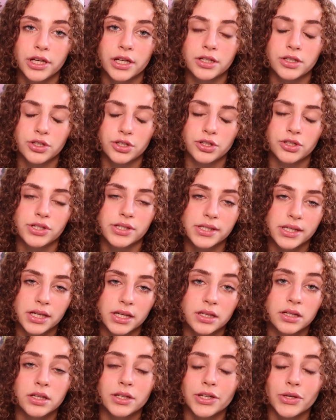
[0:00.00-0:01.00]
into your
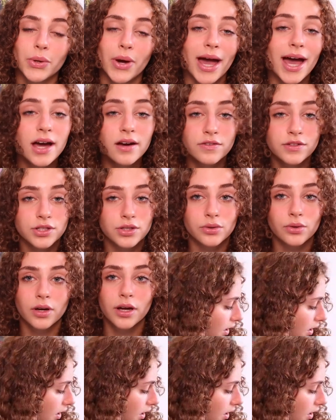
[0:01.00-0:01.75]
skin. You have to.